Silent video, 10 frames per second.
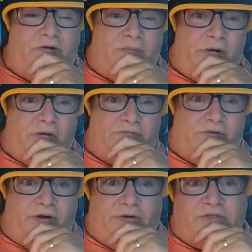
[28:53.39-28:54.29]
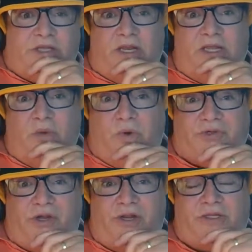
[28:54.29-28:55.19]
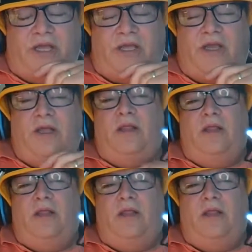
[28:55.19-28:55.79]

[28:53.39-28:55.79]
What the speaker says: from Kirk Ferentz that he wasn't going to take